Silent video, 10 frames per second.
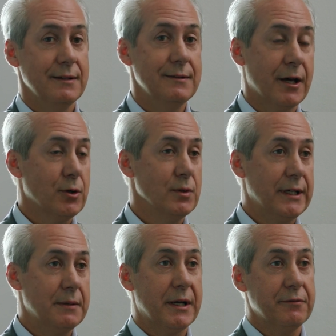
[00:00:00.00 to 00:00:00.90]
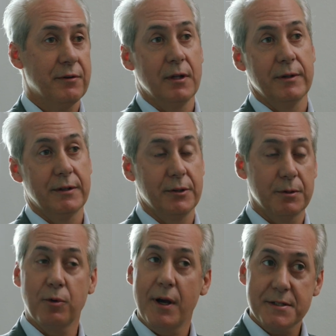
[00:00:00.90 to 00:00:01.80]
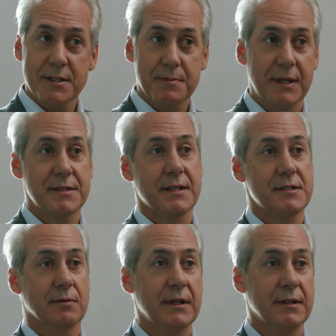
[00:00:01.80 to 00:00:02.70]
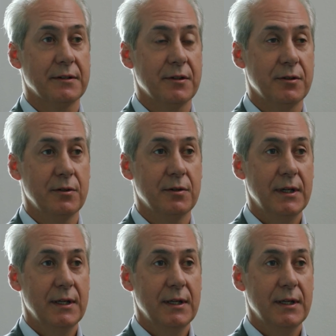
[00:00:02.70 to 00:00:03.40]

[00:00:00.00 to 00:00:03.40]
not only am I following a good process because that's the right thing to do,